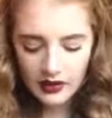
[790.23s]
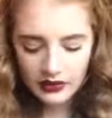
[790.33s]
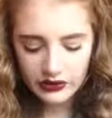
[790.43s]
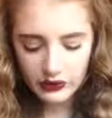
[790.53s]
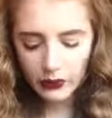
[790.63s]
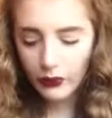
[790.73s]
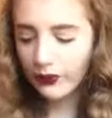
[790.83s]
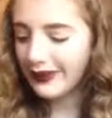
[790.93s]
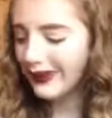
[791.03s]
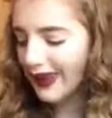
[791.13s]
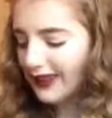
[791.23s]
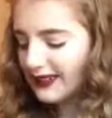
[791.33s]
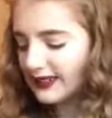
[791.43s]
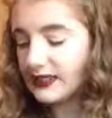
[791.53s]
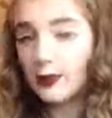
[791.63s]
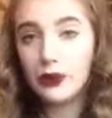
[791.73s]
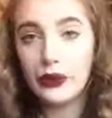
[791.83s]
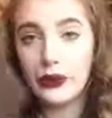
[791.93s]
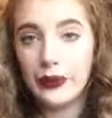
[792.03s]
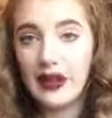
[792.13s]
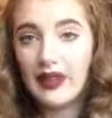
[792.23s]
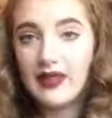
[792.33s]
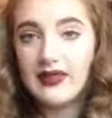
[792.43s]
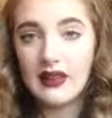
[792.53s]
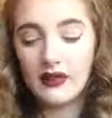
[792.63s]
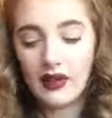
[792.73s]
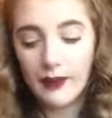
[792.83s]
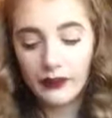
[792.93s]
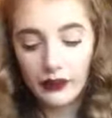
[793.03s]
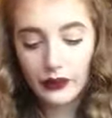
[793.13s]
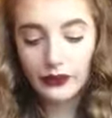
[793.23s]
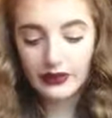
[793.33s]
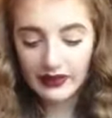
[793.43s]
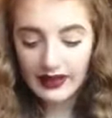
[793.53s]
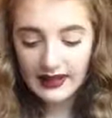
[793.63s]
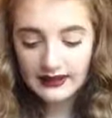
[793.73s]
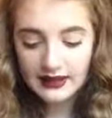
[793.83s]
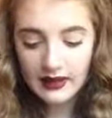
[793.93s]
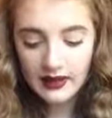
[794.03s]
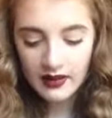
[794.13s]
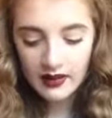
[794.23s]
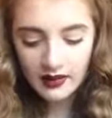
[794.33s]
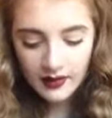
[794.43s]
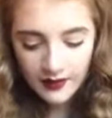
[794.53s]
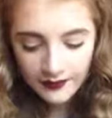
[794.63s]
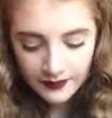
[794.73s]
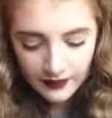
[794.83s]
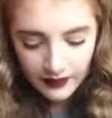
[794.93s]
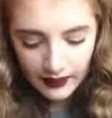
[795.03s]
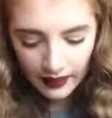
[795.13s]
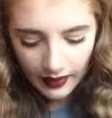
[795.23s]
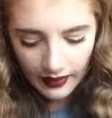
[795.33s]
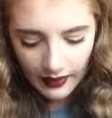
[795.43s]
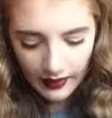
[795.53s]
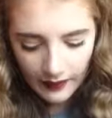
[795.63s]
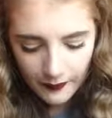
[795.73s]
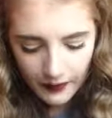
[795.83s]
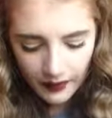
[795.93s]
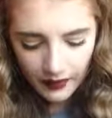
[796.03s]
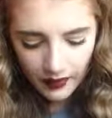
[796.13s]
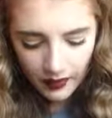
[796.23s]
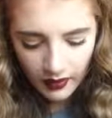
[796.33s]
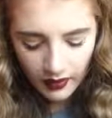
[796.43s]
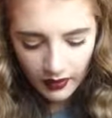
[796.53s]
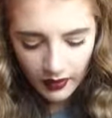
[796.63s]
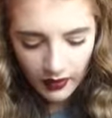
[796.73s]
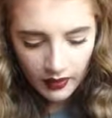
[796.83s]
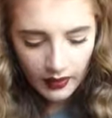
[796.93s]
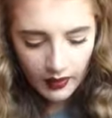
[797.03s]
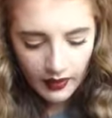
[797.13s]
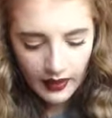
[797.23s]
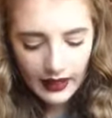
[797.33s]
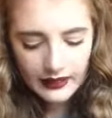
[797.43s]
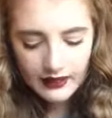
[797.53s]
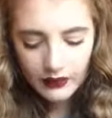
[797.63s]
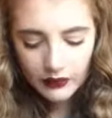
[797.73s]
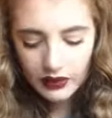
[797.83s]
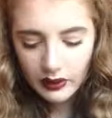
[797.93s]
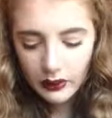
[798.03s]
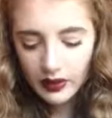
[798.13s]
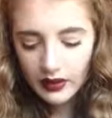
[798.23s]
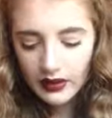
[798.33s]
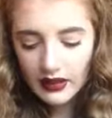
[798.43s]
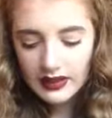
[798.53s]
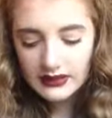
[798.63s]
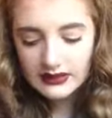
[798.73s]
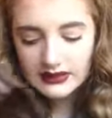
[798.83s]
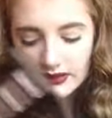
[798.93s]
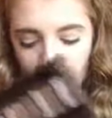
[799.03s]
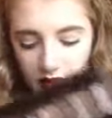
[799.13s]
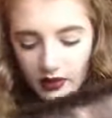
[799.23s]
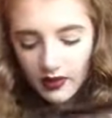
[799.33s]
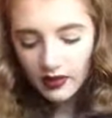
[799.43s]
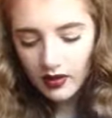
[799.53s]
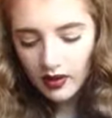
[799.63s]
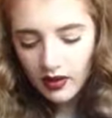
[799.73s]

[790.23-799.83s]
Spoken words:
So yes, it's blue with silver and blue reflex. And in the real one, it is similar.